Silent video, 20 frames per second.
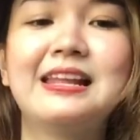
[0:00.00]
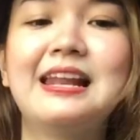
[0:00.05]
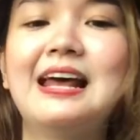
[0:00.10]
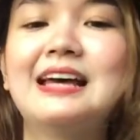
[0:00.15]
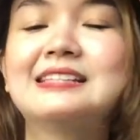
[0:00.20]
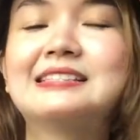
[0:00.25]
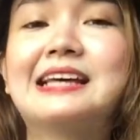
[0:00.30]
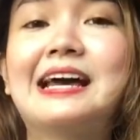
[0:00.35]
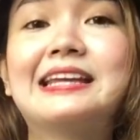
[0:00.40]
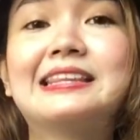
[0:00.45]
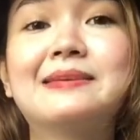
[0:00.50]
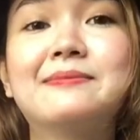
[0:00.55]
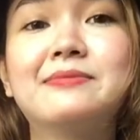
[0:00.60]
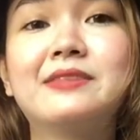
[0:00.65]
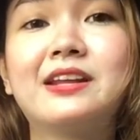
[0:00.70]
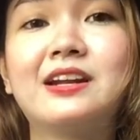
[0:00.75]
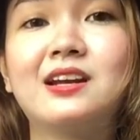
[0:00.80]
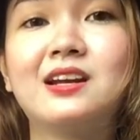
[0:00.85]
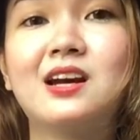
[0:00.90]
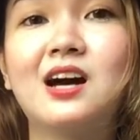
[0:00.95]
the last
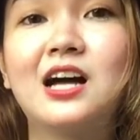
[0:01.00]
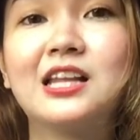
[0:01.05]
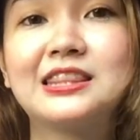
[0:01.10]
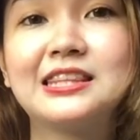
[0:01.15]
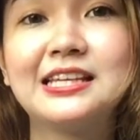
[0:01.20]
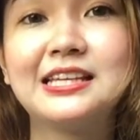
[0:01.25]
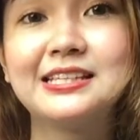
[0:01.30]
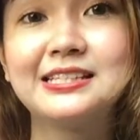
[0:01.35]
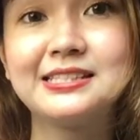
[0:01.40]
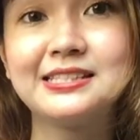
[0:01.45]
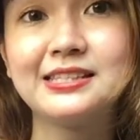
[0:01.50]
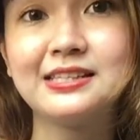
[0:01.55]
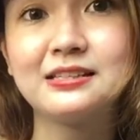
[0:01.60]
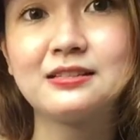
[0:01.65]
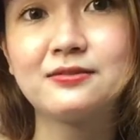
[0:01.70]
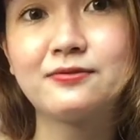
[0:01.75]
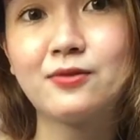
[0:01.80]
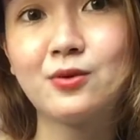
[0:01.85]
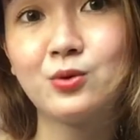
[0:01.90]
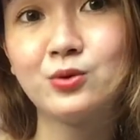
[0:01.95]
item that I got is
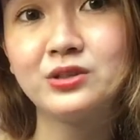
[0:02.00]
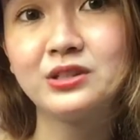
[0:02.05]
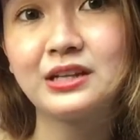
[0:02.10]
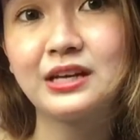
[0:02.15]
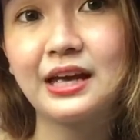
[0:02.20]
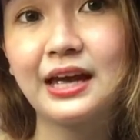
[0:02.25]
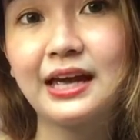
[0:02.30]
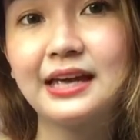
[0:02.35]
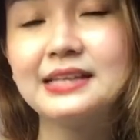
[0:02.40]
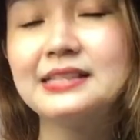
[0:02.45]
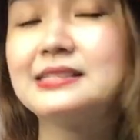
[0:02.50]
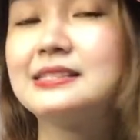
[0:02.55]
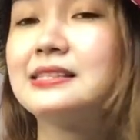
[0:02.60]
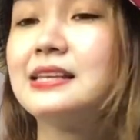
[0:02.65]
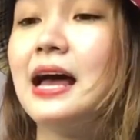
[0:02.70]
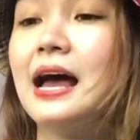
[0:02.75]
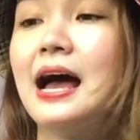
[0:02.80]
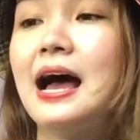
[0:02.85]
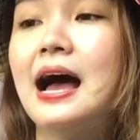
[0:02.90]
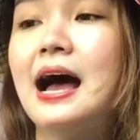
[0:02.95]
this phone
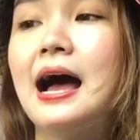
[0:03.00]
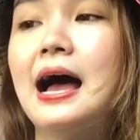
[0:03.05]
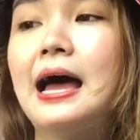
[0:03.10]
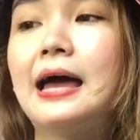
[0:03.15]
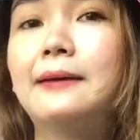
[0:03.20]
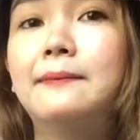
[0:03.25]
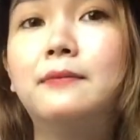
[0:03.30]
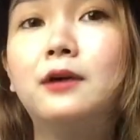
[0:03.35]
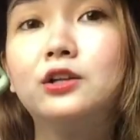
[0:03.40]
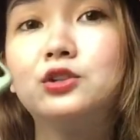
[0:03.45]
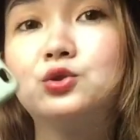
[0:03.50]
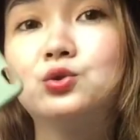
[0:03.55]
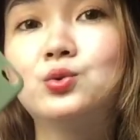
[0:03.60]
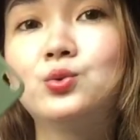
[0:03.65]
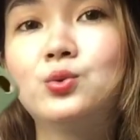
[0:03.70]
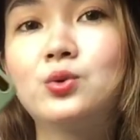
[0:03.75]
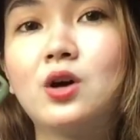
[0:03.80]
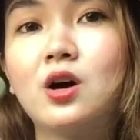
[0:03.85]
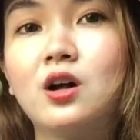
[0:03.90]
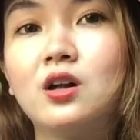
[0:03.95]
case. I bought
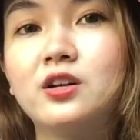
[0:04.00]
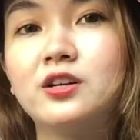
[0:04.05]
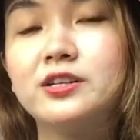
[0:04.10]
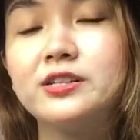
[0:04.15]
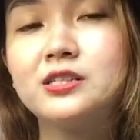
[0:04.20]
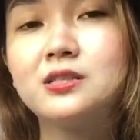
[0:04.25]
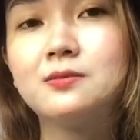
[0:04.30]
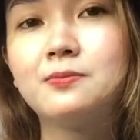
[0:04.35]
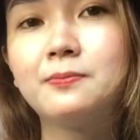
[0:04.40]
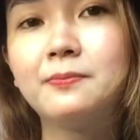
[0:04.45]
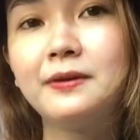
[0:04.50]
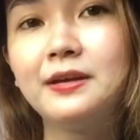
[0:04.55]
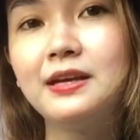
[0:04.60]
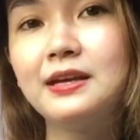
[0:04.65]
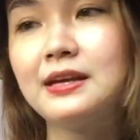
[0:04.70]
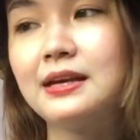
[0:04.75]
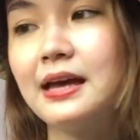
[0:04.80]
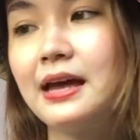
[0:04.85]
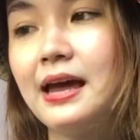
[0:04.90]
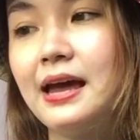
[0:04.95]
two colors,
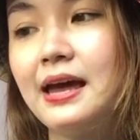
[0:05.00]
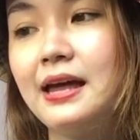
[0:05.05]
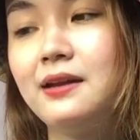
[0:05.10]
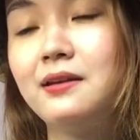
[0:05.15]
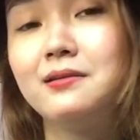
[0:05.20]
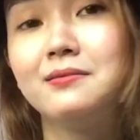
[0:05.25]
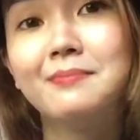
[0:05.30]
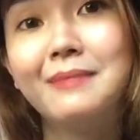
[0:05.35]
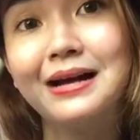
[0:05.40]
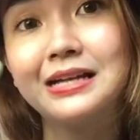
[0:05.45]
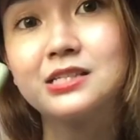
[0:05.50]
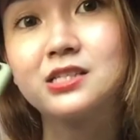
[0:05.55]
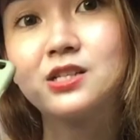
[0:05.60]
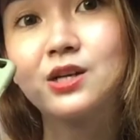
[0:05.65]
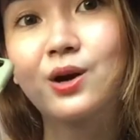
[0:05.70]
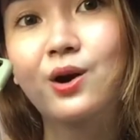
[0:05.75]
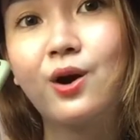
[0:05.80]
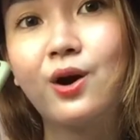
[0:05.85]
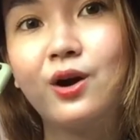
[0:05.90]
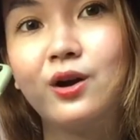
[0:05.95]
pink and
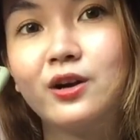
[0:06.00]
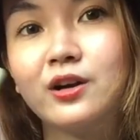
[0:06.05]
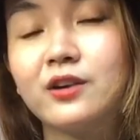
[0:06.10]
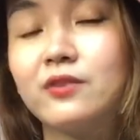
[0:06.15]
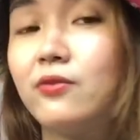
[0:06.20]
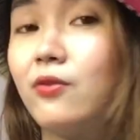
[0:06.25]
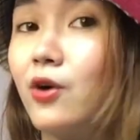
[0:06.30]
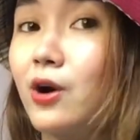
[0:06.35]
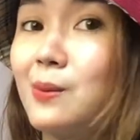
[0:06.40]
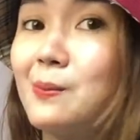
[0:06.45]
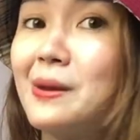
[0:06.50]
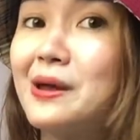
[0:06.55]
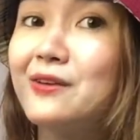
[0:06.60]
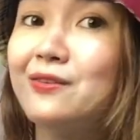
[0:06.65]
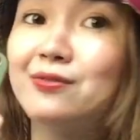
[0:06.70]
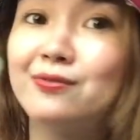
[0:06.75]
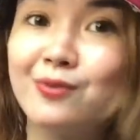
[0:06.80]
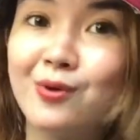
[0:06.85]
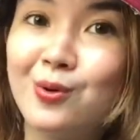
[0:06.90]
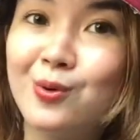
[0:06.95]
matcha color, for
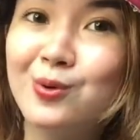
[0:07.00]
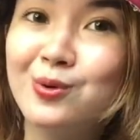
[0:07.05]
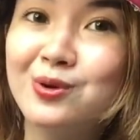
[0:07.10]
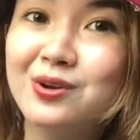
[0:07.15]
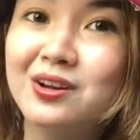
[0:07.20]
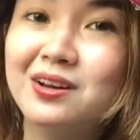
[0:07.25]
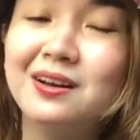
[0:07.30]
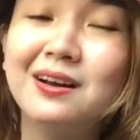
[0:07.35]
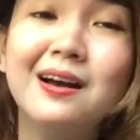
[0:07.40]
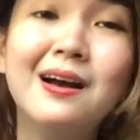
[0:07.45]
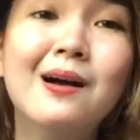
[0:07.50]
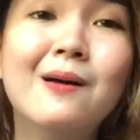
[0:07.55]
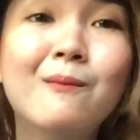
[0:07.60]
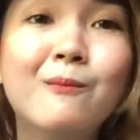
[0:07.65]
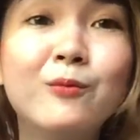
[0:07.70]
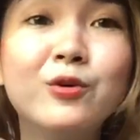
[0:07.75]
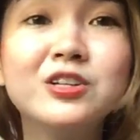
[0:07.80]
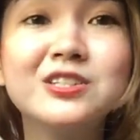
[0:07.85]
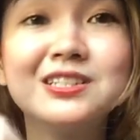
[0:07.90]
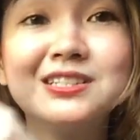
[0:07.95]
my phone.
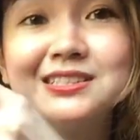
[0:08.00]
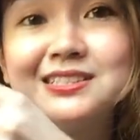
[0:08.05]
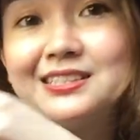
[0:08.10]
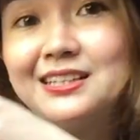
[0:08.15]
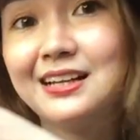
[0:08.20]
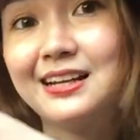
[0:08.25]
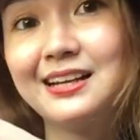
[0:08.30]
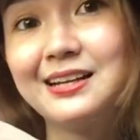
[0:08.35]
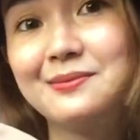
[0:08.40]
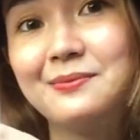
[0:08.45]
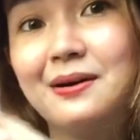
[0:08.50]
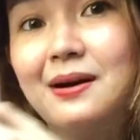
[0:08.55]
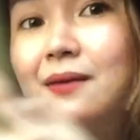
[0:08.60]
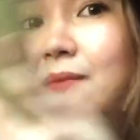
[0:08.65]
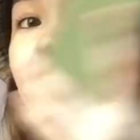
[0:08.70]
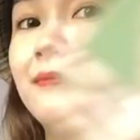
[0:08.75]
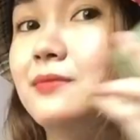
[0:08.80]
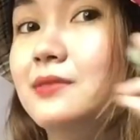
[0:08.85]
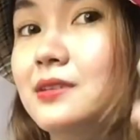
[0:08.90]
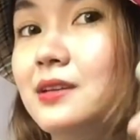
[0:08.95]
Mucho chill,
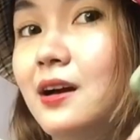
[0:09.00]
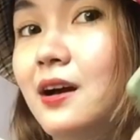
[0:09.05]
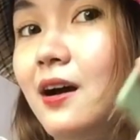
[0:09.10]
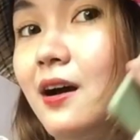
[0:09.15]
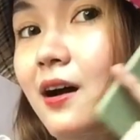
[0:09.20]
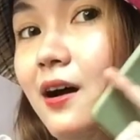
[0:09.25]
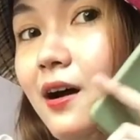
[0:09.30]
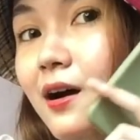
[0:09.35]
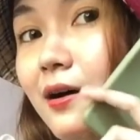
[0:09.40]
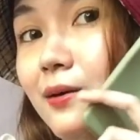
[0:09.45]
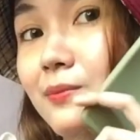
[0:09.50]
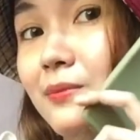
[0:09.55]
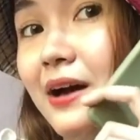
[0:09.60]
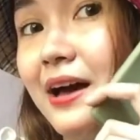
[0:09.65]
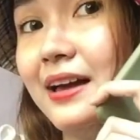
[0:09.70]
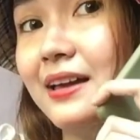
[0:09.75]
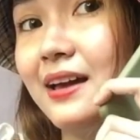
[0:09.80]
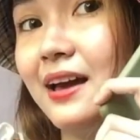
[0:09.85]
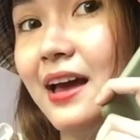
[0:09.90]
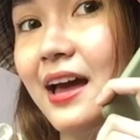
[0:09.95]
diba?
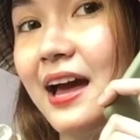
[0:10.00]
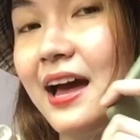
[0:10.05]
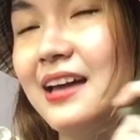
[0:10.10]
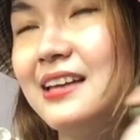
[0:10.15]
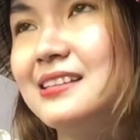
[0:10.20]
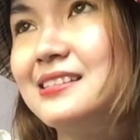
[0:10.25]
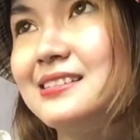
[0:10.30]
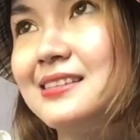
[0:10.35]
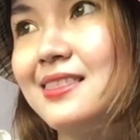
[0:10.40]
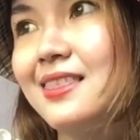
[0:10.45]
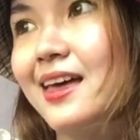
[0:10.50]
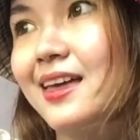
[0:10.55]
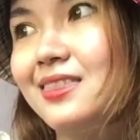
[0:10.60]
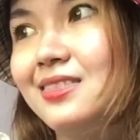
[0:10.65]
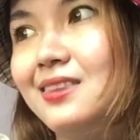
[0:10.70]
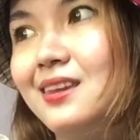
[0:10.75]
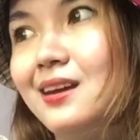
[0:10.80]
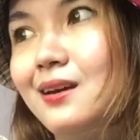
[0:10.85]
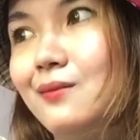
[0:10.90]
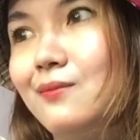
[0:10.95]
I
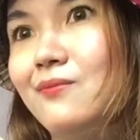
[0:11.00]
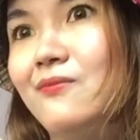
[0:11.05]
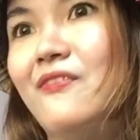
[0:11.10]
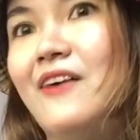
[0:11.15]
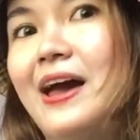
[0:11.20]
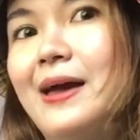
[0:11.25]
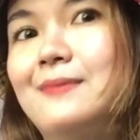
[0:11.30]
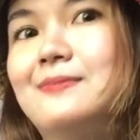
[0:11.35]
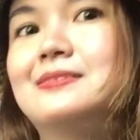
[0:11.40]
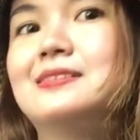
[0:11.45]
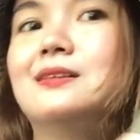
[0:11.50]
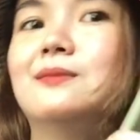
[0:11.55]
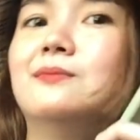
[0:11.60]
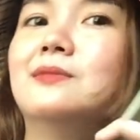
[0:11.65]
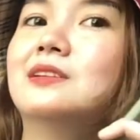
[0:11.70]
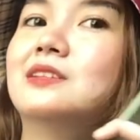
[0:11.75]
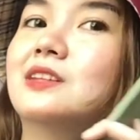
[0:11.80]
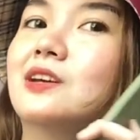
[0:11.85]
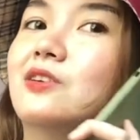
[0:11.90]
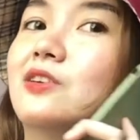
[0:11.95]
aesthetic vibes
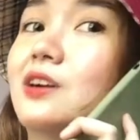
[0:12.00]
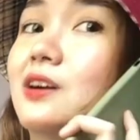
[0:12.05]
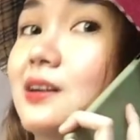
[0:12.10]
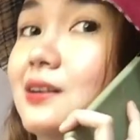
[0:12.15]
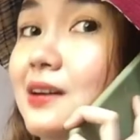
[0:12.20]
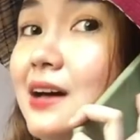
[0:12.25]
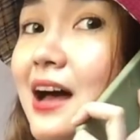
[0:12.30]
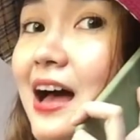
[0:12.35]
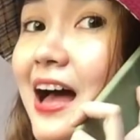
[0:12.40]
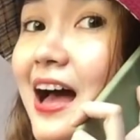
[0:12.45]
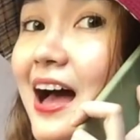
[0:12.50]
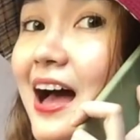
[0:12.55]
lang ito.